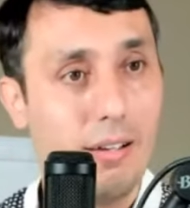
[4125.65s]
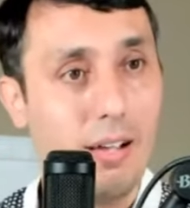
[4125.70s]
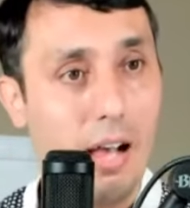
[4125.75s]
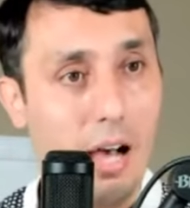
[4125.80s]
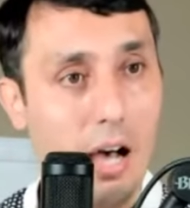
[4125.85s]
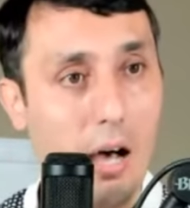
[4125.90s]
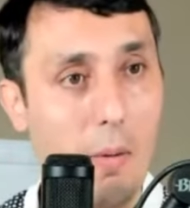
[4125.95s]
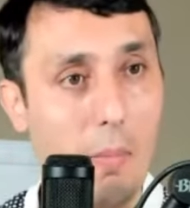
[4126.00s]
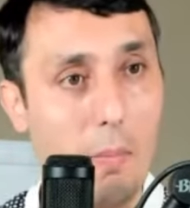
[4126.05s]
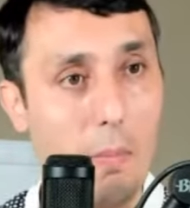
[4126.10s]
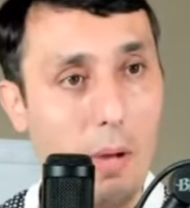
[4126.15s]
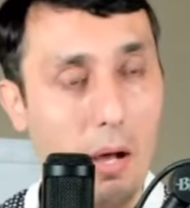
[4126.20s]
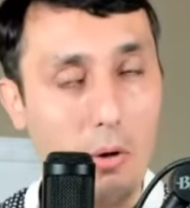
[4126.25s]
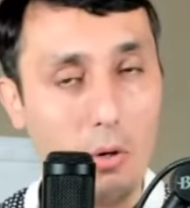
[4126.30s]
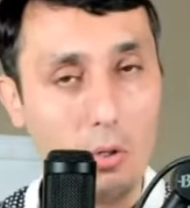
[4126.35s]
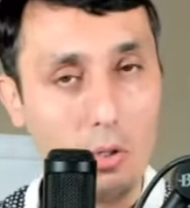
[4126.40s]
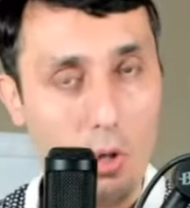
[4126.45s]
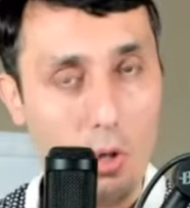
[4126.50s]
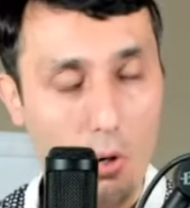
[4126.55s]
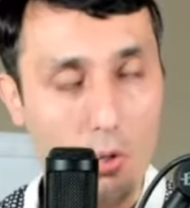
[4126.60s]
um,
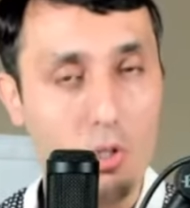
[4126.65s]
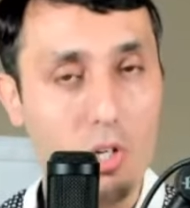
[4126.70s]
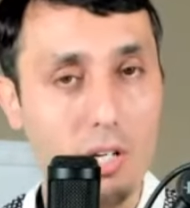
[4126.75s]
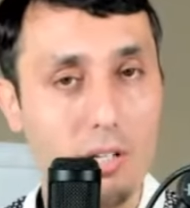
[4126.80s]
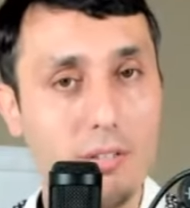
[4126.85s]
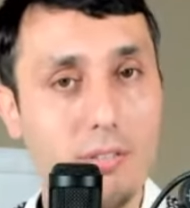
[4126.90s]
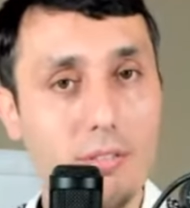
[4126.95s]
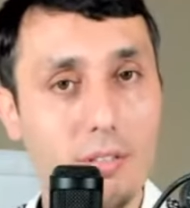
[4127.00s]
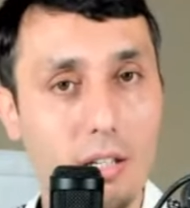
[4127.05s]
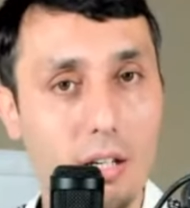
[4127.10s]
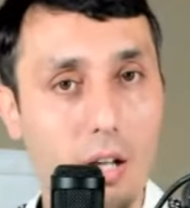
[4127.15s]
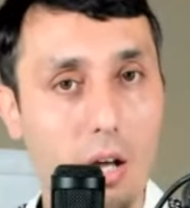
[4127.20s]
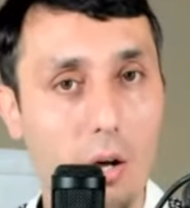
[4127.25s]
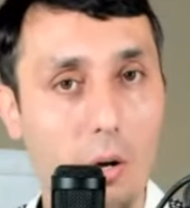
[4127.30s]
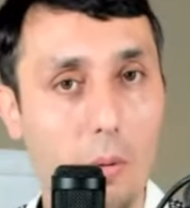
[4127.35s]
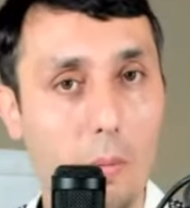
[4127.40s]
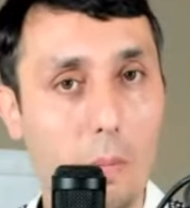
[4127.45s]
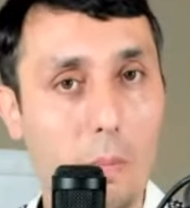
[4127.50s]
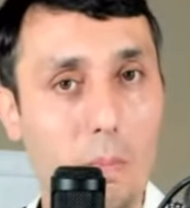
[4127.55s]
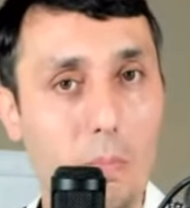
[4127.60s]
our coaching you
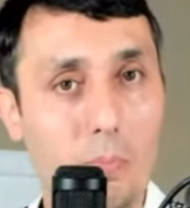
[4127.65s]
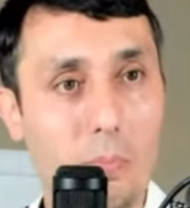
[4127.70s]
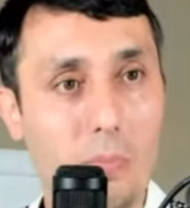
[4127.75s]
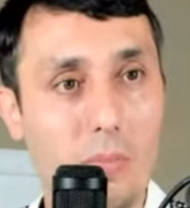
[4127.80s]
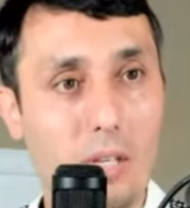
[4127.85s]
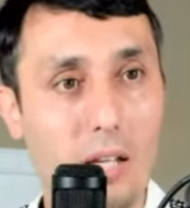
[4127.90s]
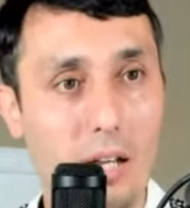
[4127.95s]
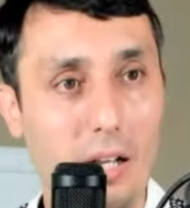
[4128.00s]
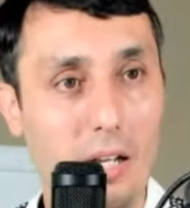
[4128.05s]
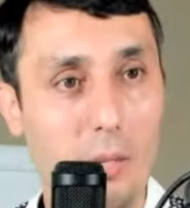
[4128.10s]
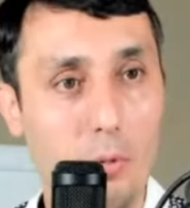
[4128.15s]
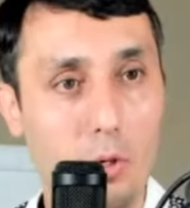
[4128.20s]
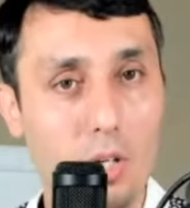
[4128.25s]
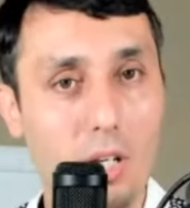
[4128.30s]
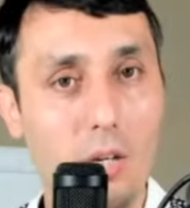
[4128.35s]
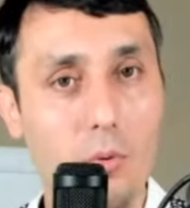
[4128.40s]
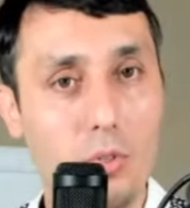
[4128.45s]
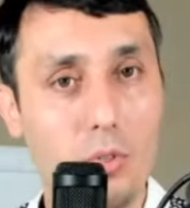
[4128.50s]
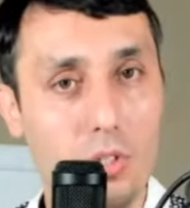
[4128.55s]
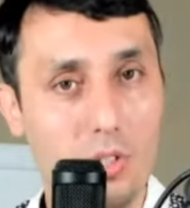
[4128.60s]
know uh,
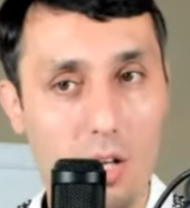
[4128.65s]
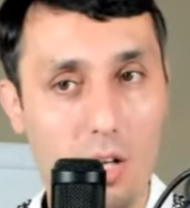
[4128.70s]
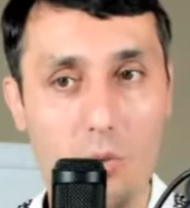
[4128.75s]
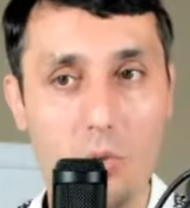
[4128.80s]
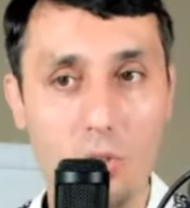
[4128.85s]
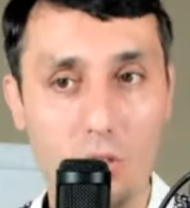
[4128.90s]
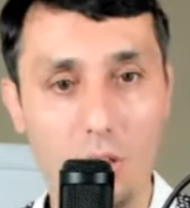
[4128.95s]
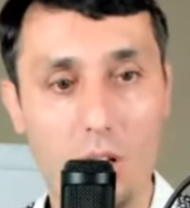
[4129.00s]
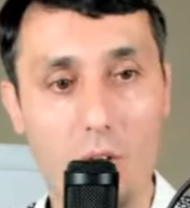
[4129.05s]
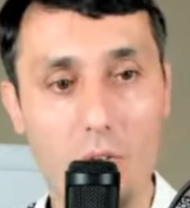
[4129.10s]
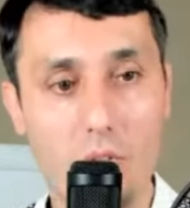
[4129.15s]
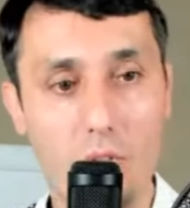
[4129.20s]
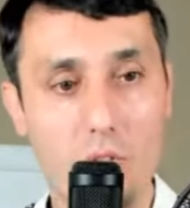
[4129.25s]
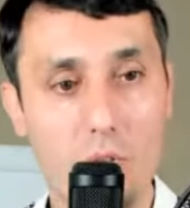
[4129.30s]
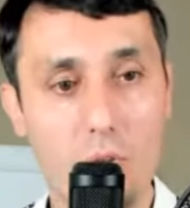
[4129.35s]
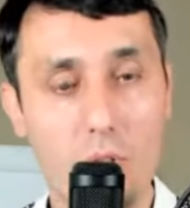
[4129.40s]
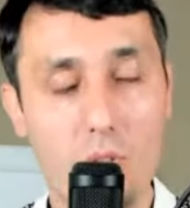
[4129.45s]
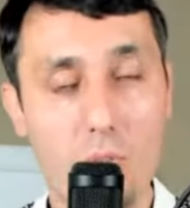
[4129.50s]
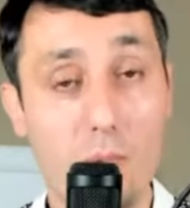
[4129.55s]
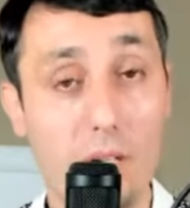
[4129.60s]
community which is our you know
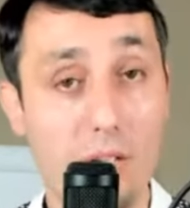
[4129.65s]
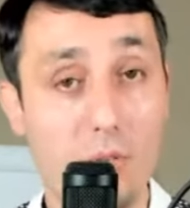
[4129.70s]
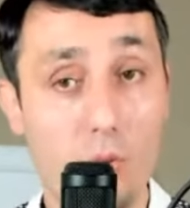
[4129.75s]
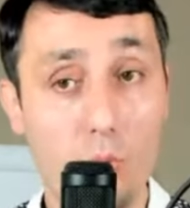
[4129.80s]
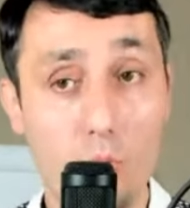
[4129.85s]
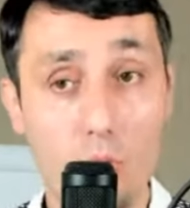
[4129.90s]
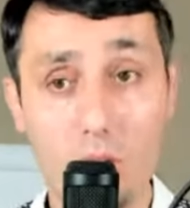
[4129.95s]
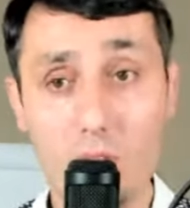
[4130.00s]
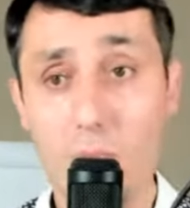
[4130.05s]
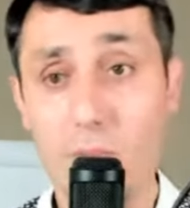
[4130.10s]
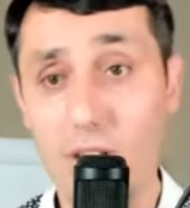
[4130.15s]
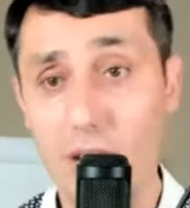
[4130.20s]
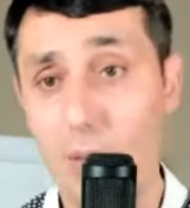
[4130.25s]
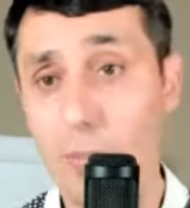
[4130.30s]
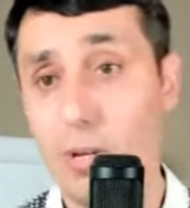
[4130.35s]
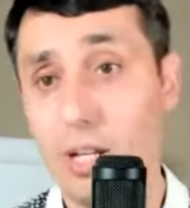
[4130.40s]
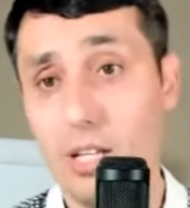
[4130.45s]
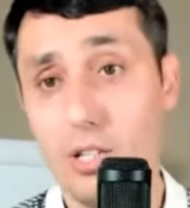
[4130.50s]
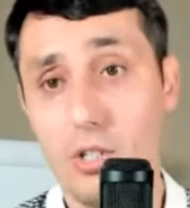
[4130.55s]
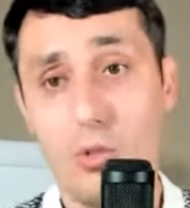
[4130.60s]
students but if you wanted to
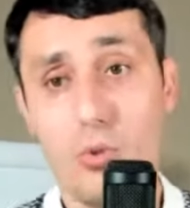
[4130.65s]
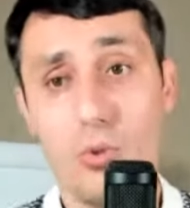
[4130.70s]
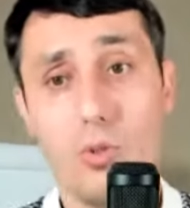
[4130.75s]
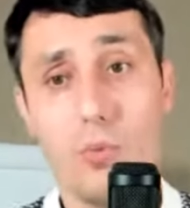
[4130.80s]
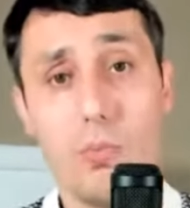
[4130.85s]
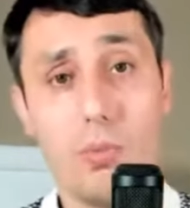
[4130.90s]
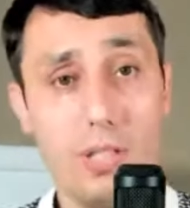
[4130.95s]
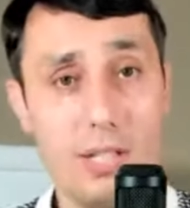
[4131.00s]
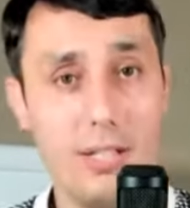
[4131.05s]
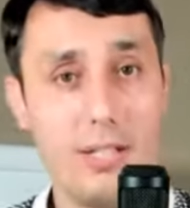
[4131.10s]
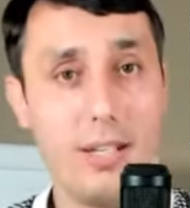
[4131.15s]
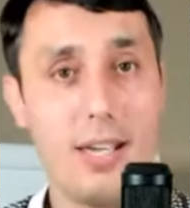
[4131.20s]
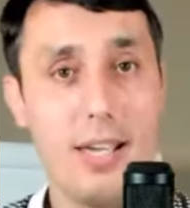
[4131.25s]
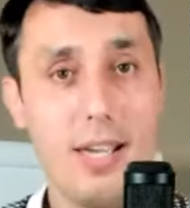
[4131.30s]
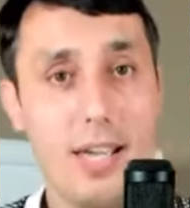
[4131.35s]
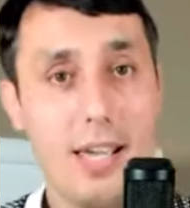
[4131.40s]
become a student please